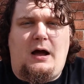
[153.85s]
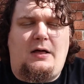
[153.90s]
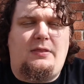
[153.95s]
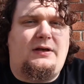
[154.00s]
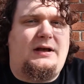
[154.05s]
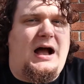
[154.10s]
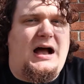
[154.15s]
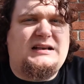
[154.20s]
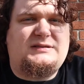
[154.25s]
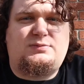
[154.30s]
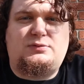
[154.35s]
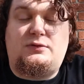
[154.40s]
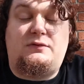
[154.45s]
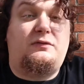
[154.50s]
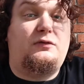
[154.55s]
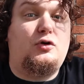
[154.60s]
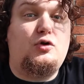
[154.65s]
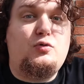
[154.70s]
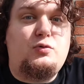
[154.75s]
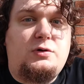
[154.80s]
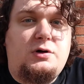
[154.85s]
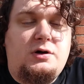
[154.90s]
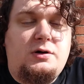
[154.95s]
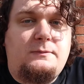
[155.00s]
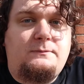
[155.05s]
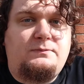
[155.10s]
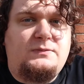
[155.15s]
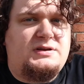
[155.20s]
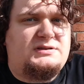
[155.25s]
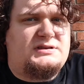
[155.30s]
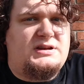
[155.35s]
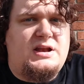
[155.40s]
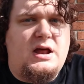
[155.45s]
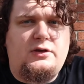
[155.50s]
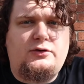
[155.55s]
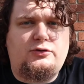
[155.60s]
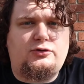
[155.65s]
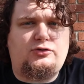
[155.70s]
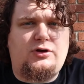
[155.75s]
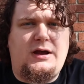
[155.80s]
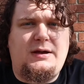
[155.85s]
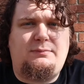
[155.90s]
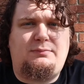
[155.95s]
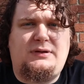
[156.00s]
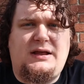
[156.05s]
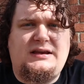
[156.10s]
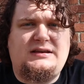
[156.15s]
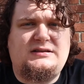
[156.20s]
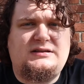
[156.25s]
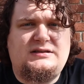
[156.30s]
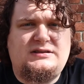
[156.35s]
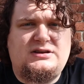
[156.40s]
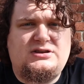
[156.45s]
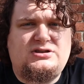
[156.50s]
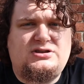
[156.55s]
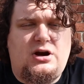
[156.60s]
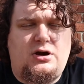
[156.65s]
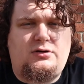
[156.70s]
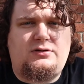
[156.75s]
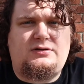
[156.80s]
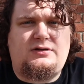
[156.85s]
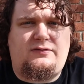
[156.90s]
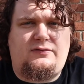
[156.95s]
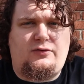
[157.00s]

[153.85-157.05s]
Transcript: The Gospel of Luke is another great place to start.